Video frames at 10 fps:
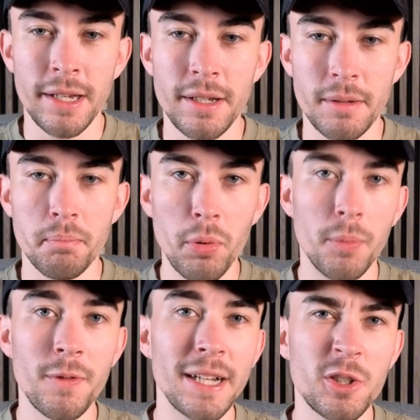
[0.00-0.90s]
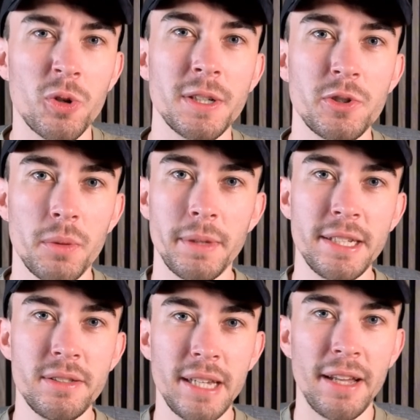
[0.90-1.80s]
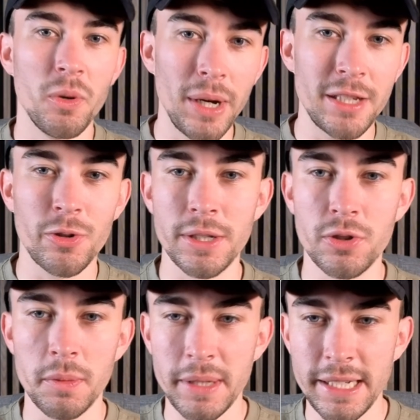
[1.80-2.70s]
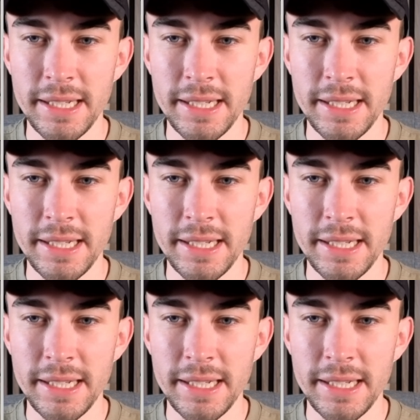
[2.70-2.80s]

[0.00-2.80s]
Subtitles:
Bournemouth had to try and stop this, and the way to try and stop this